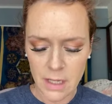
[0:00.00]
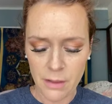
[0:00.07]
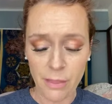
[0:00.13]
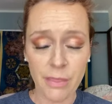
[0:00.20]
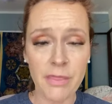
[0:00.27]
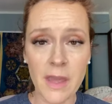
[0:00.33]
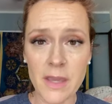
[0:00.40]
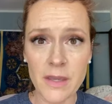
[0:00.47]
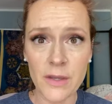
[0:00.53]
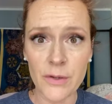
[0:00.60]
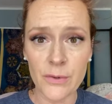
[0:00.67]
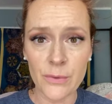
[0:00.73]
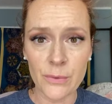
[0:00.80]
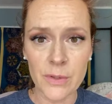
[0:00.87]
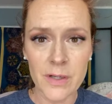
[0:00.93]
Thank
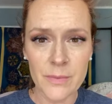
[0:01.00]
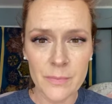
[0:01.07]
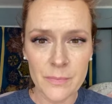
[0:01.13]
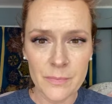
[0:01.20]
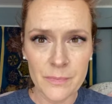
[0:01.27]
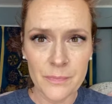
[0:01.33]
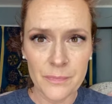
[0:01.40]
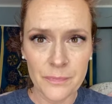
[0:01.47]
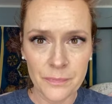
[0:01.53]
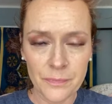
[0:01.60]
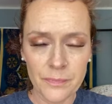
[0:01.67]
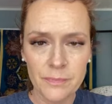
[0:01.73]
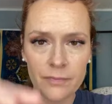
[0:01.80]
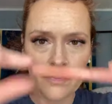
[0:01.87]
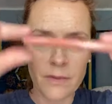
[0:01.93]
you.
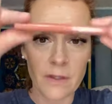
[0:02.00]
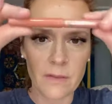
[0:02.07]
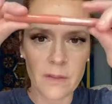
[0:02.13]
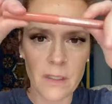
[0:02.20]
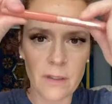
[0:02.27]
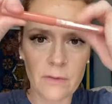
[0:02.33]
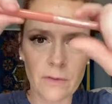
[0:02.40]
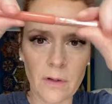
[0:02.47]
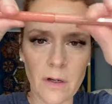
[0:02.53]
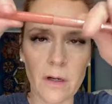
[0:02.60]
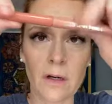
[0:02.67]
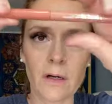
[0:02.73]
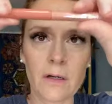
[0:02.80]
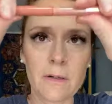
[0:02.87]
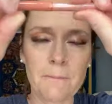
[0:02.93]
These
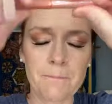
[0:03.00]
are...